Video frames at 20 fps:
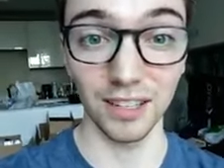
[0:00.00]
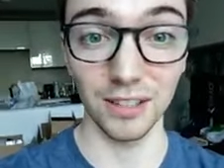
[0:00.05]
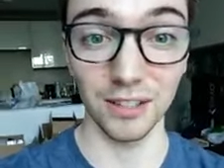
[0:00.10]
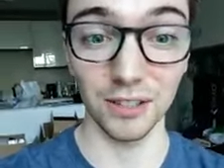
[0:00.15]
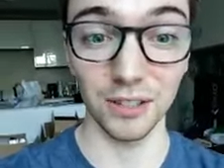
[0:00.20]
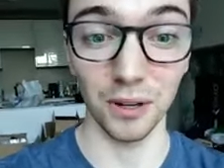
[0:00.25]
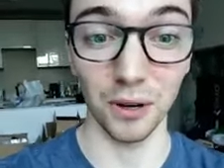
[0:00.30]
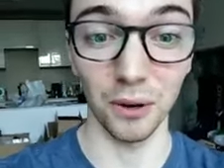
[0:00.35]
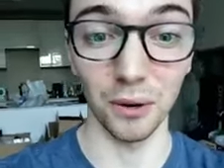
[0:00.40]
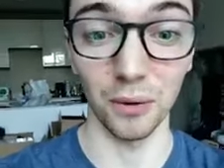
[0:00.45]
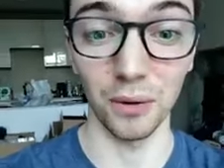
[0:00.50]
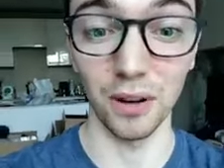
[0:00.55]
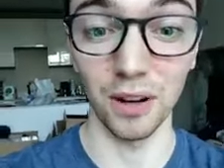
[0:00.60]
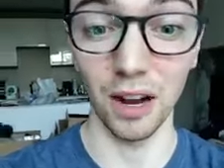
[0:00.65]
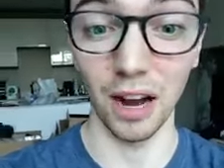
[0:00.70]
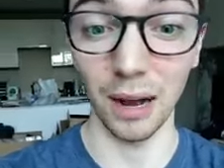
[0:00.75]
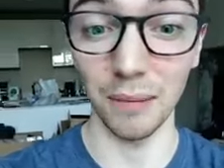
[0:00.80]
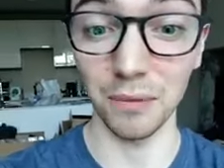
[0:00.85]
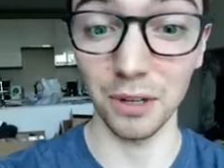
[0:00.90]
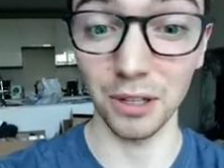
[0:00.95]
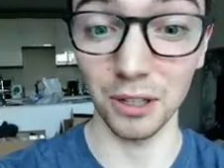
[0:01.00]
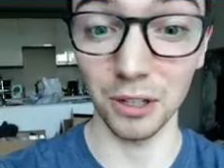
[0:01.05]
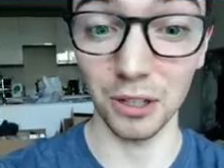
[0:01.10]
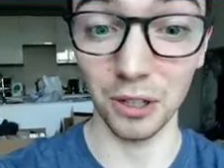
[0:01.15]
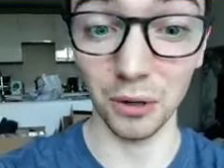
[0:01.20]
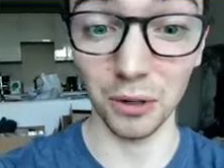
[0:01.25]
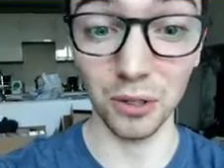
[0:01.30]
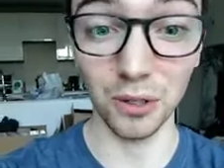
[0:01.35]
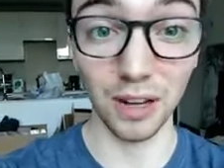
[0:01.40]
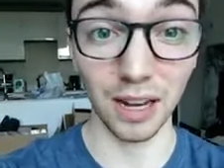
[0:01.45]
So I'm going to
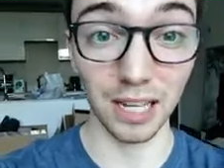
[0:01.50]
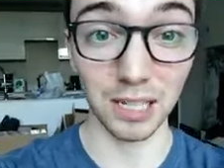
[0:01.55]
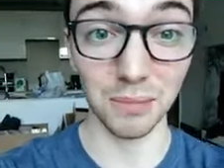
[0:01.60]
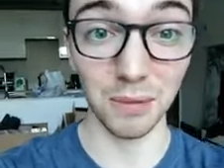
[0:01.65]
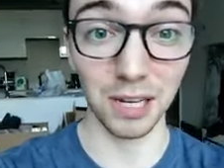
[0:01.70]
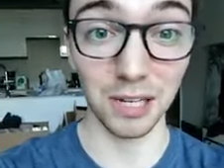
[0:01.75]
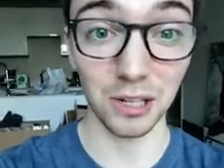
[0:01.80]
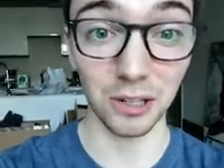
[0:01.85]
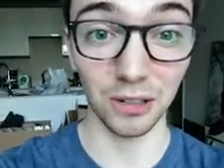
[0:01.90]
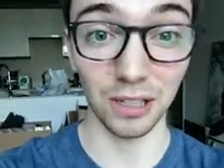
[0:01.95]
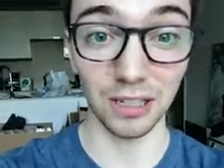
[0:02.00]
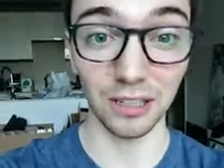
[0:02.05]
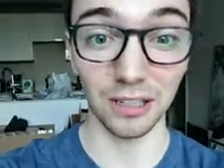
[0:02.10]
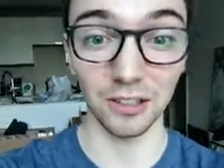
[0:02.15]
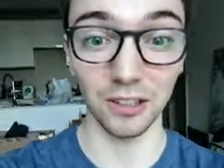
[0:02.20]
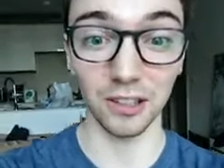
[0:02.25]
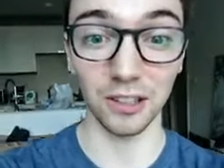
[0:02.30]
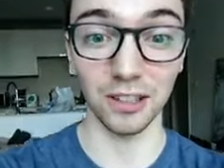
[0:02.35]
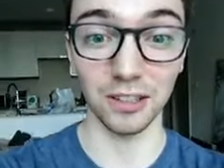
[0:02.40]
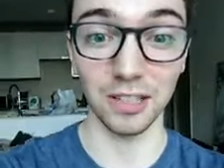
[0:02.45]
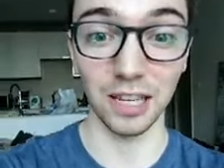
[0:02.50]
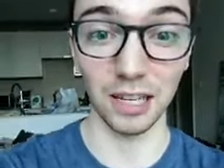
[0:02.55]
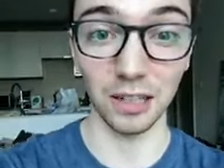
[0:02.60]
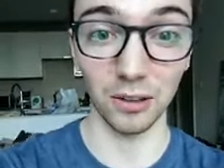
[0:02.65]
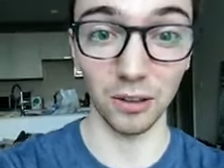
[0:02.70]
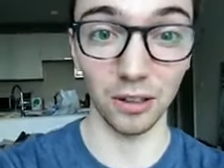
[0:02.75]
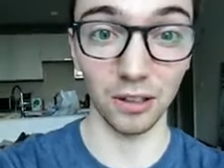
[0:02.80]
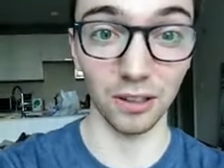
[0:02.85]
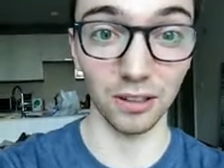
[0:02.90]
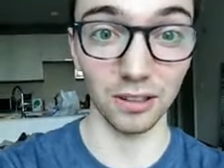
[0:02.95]
show you guys my screen and you're going to take
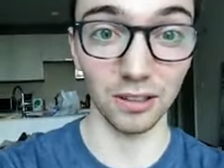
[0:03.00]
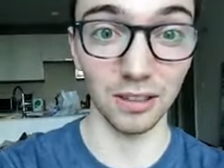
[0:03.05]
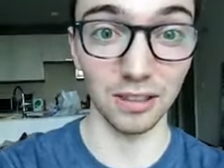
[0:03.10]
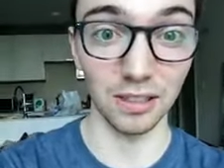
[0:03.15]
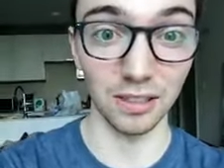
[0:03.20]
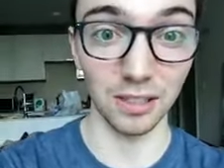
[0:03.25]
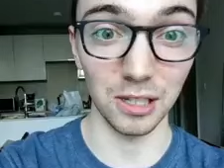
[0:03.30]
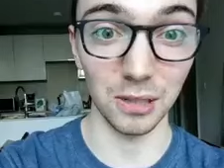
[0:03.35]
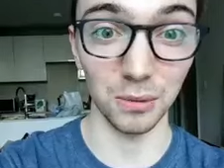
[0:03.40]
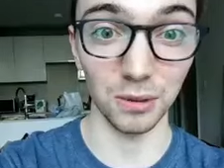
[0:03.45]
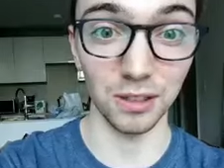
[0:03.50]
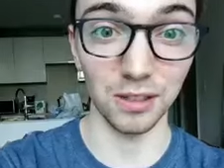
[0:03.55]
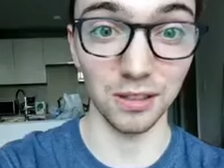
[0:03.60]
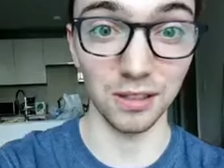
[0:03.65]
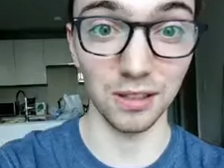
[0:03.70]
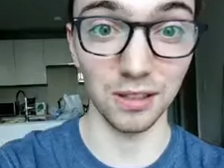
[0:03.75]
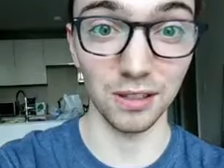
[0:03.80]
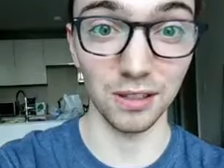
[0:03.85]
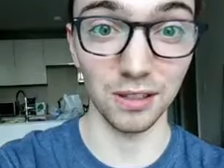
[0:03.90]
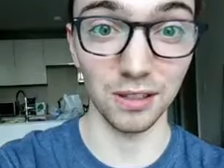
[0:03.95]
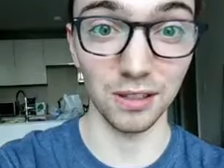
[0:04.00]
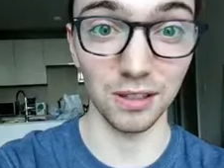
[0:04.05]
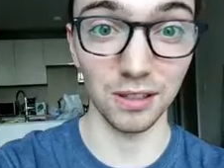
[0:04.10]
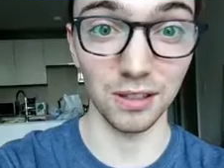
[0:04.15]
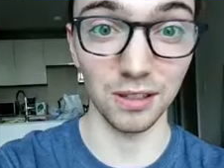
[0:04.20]
a look on and see what's inside.